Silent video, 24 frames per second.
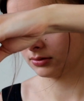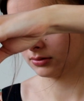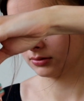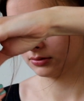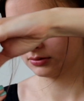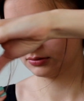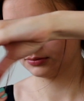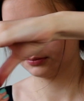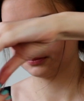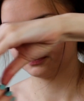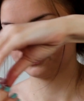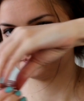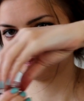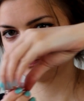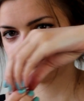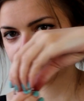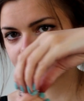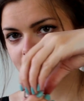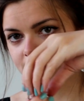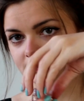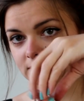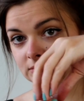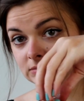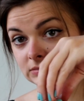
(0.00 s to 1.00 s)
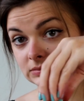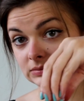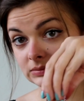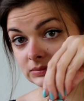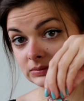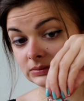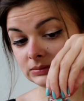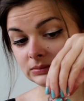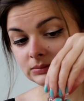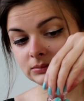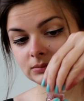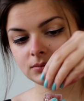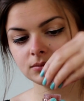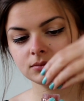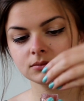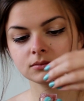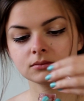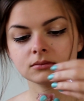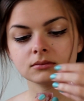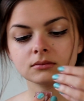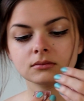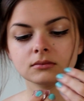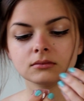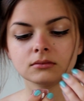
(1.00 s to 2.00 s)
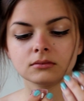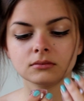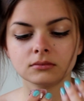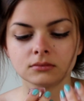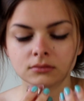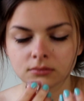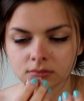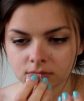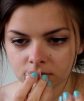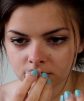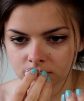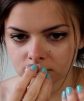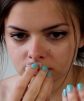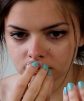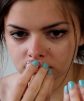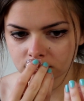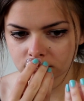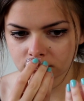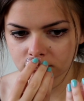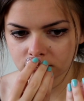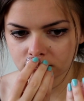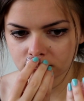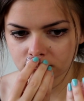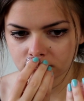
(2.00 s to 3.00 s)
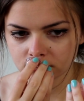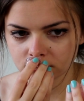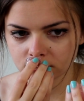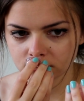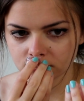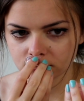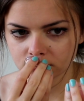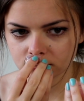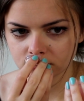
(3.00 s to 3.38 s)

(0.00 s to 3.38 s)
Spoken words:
(silence)